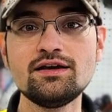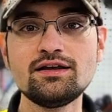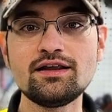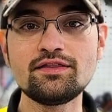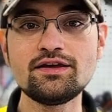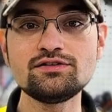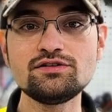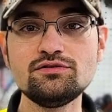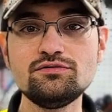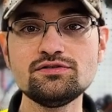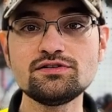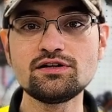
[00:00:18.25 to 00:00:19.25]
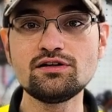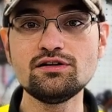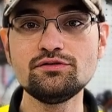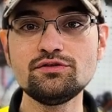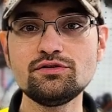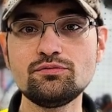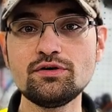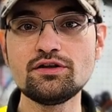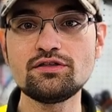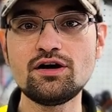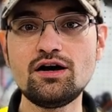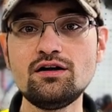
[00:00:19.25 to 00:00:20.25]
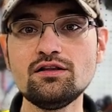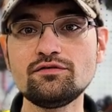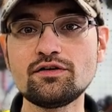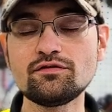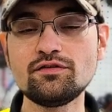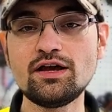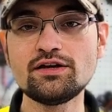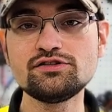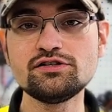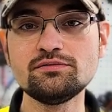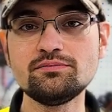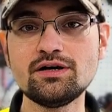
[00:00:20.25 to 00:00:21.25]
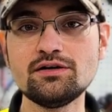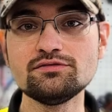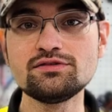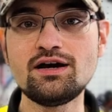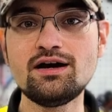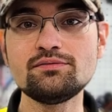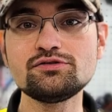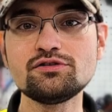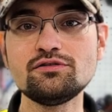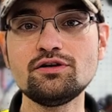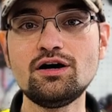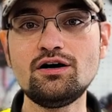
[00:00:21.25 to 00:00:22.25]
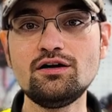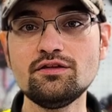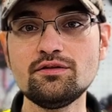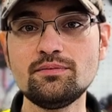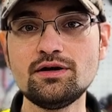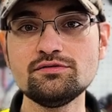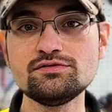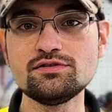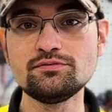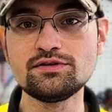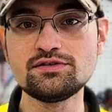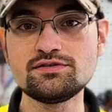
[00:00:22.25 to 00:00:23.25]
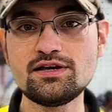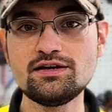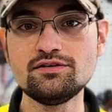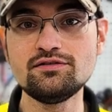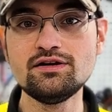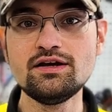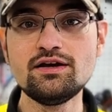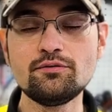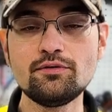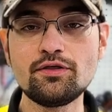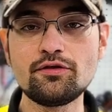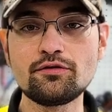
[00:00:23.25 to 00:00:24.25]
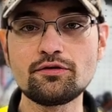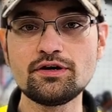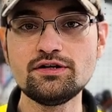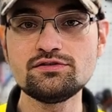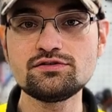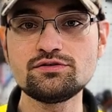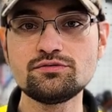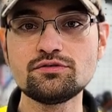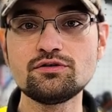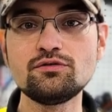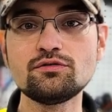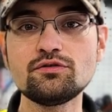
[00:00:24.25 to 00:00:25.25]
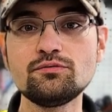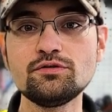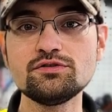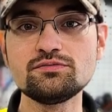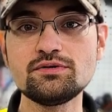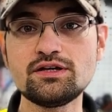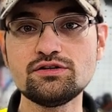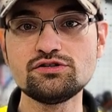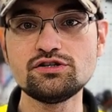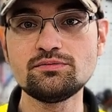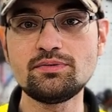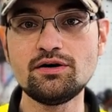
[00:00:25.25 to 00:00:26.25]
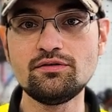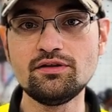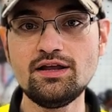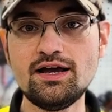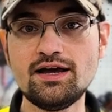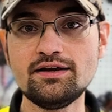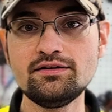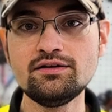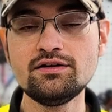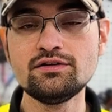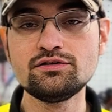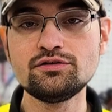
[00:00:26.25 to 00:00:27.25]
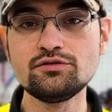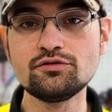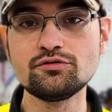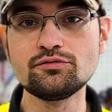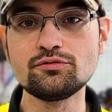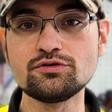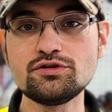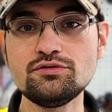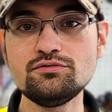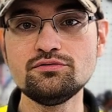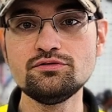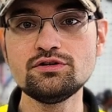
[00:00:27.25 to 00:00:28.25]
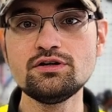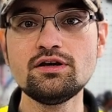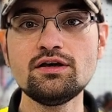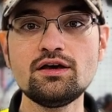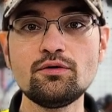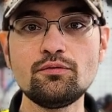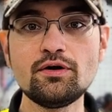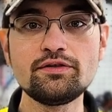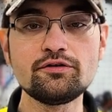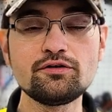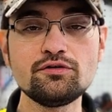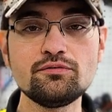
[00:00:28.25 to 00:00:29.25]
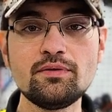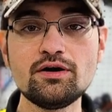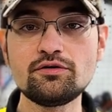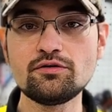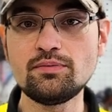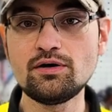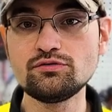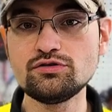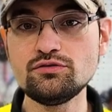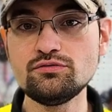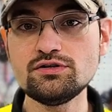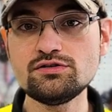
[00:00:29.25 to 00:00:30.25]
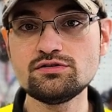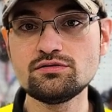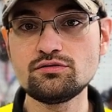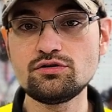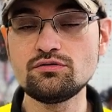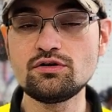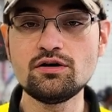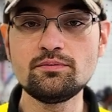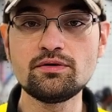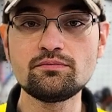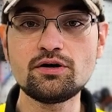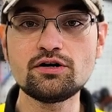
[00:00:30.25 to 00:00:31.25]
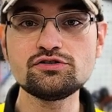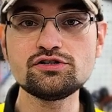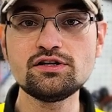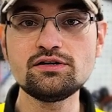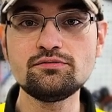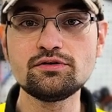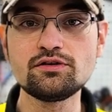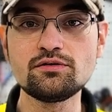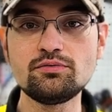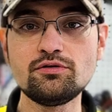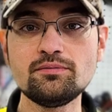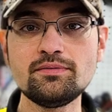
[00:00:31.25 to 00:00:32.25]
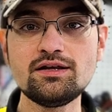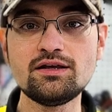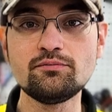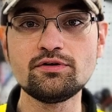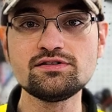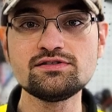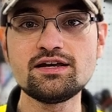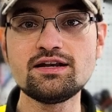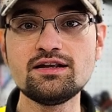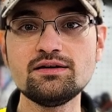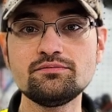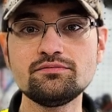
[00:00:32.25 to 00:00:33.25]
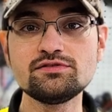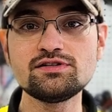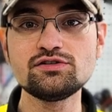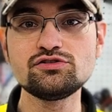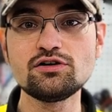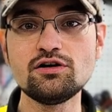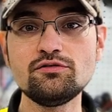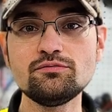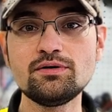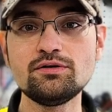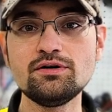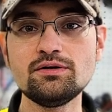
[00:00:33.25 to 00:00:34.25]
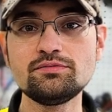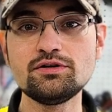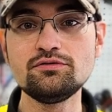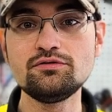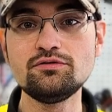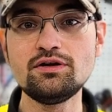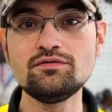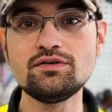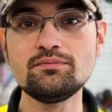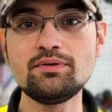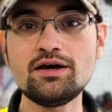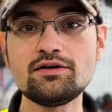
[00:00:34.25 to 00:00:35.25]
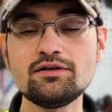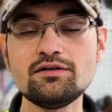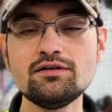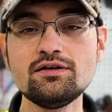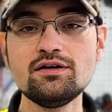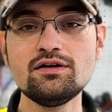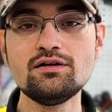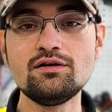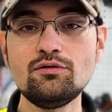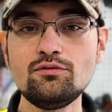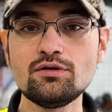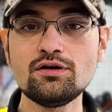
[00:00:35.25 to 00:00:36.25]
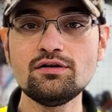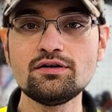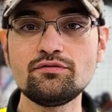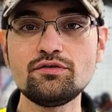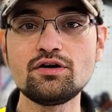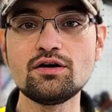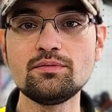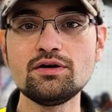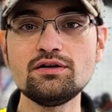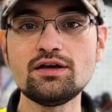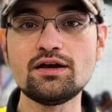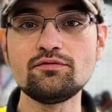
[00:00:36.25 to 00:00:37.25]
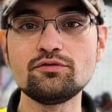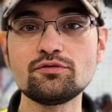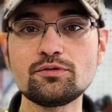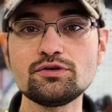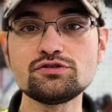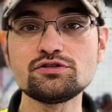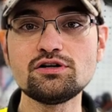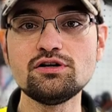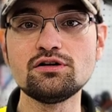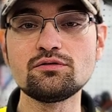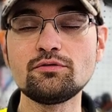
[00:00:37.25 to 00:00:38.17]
Now that tune is included with all of our flagship bows, optional on all of the bows that we sell, whether they're in store or the ones we can ship online to your door tuned. Whether you mail your bow to us, you come in personally with an appointment and we set it up, set your own bow up to you even better, or if you come in to have one restrung.